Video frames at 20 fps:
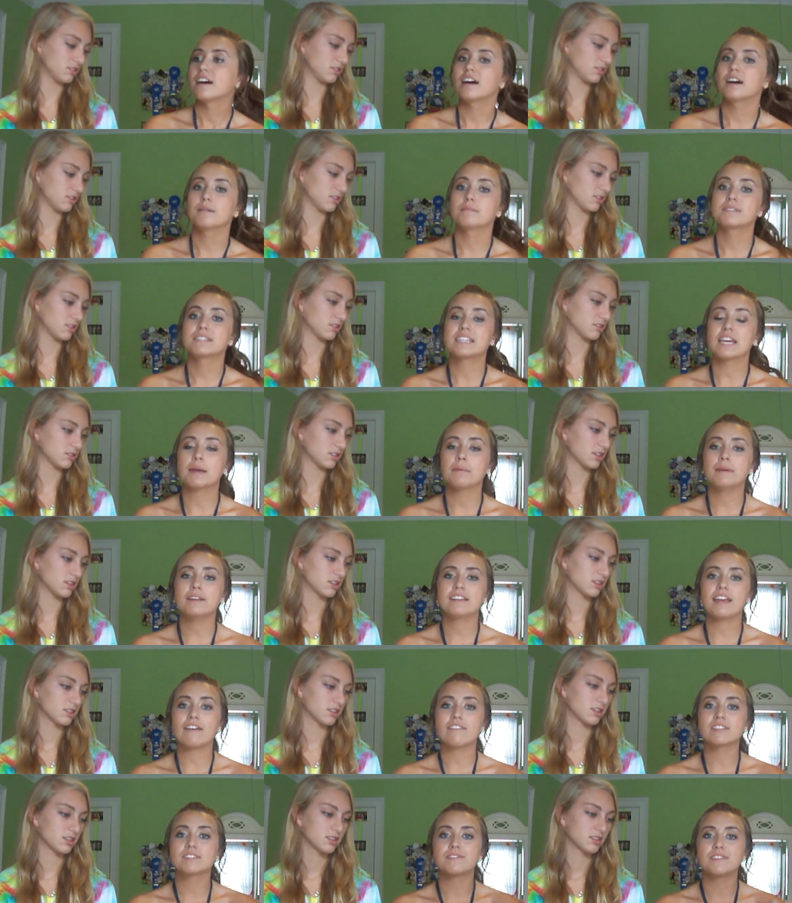Speaker 1: um, Sammy
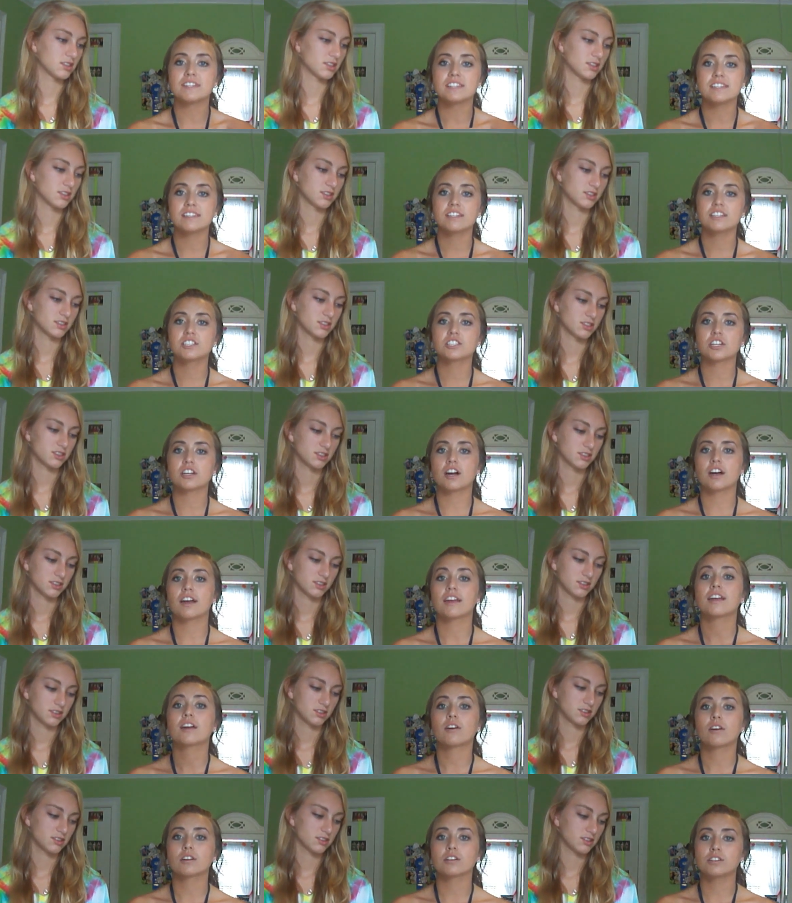Davis Vintage uh,
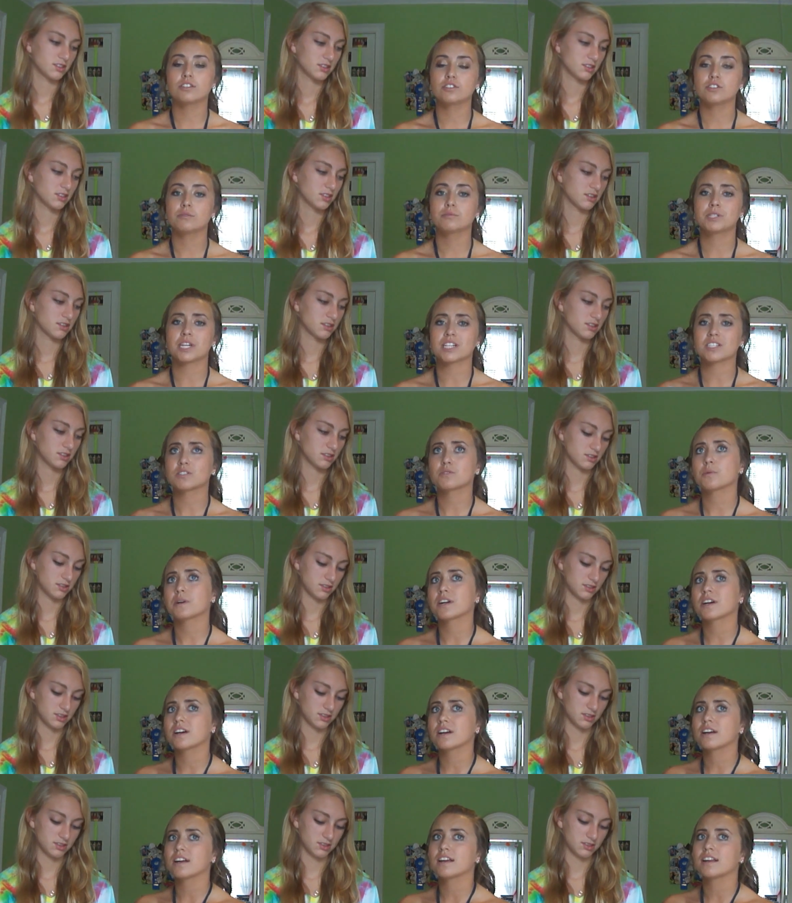here on YouTube. She has a
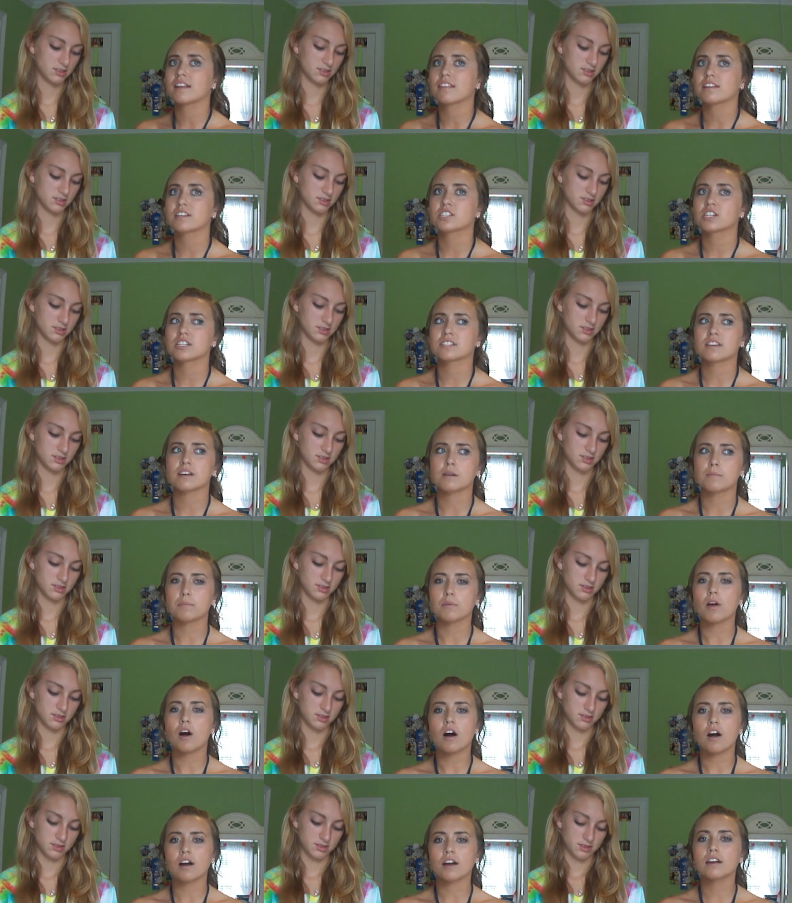Twitter and I think she has like a
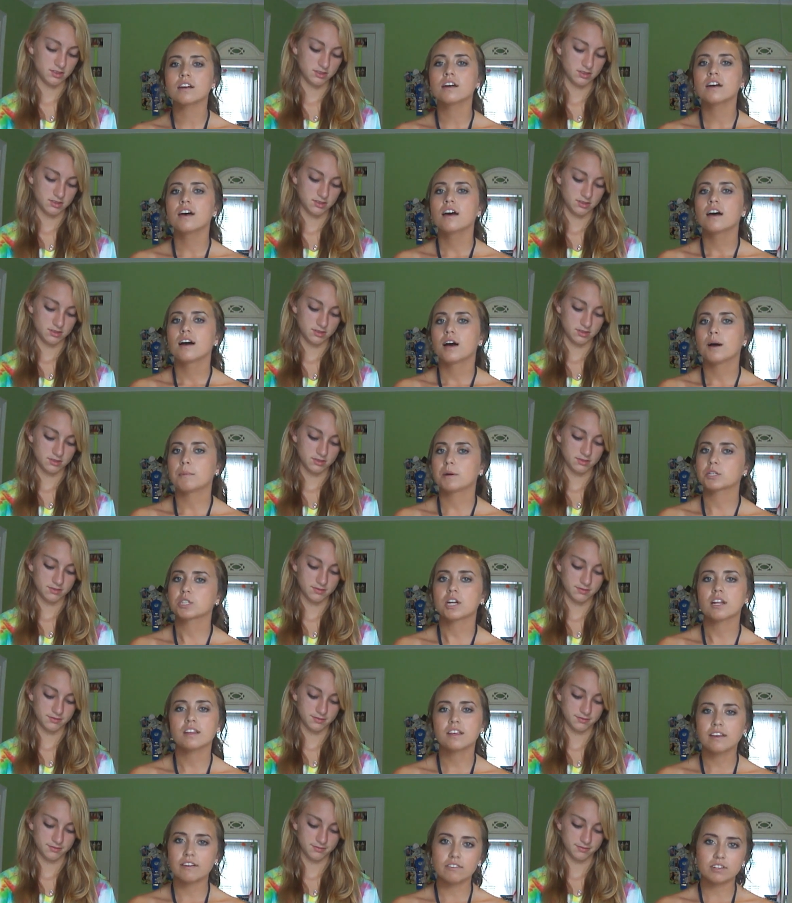blog. Um, I'll try
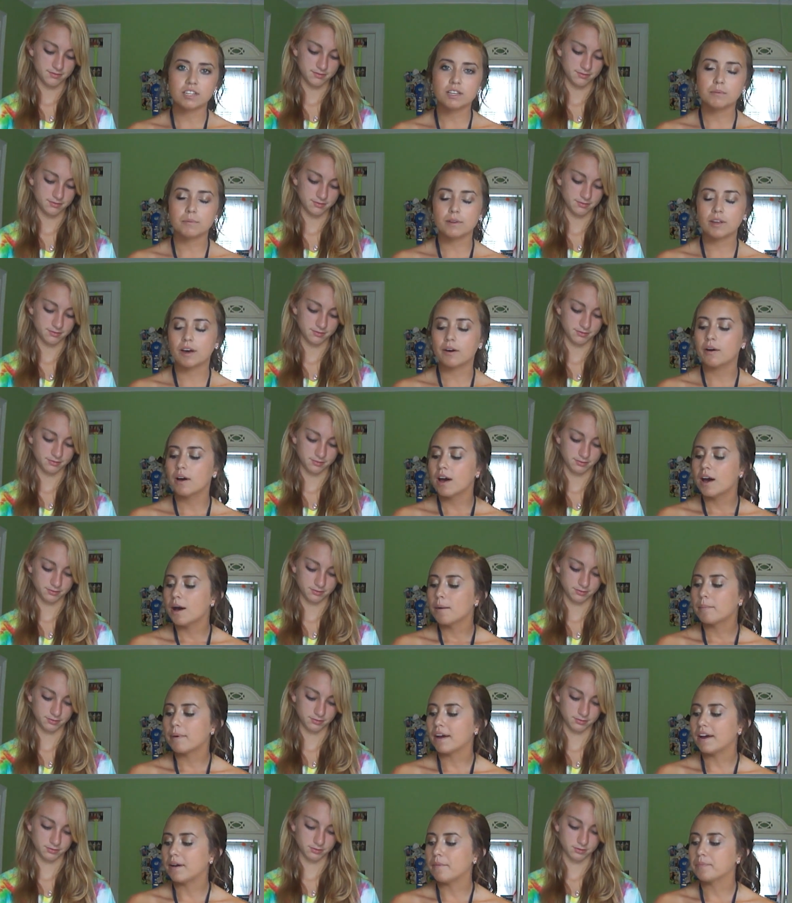to link everything below.
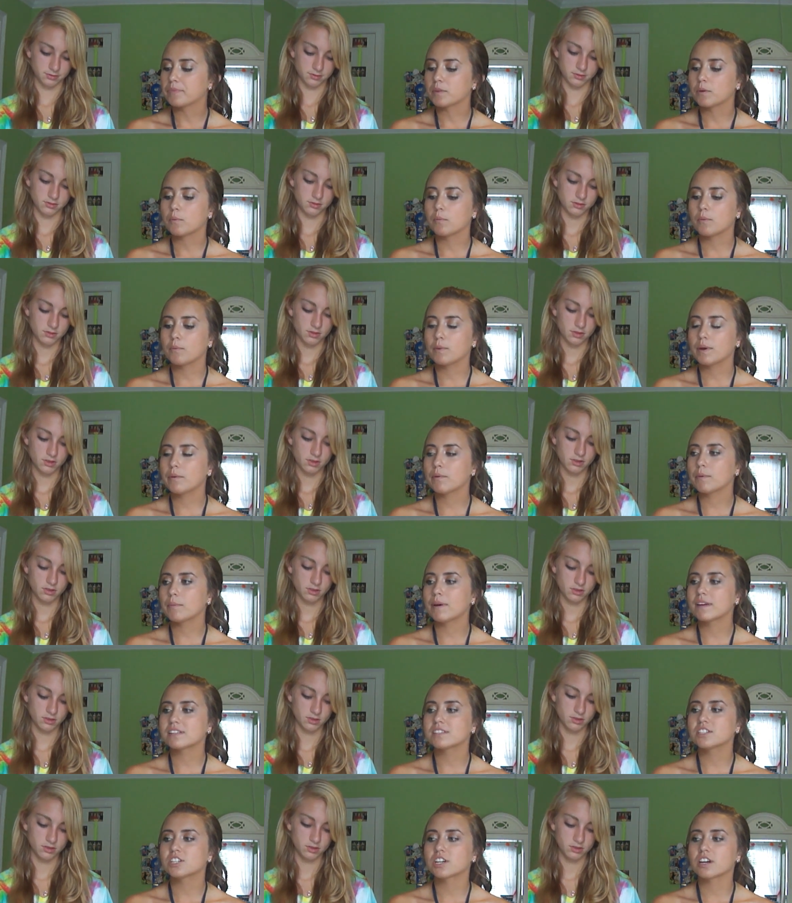But we were
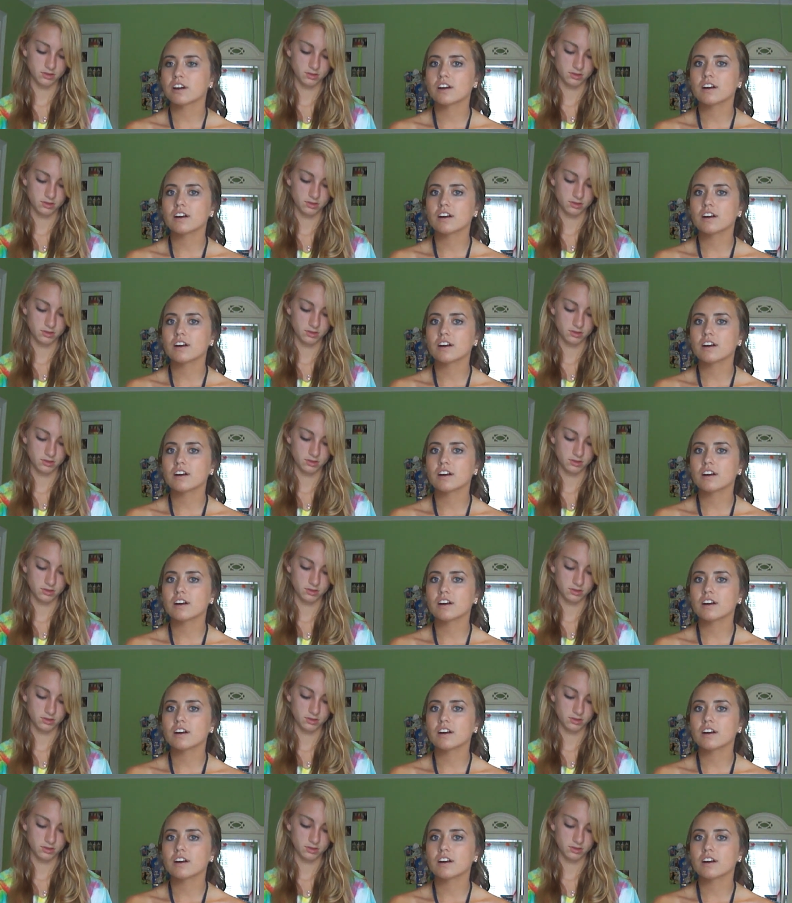messaging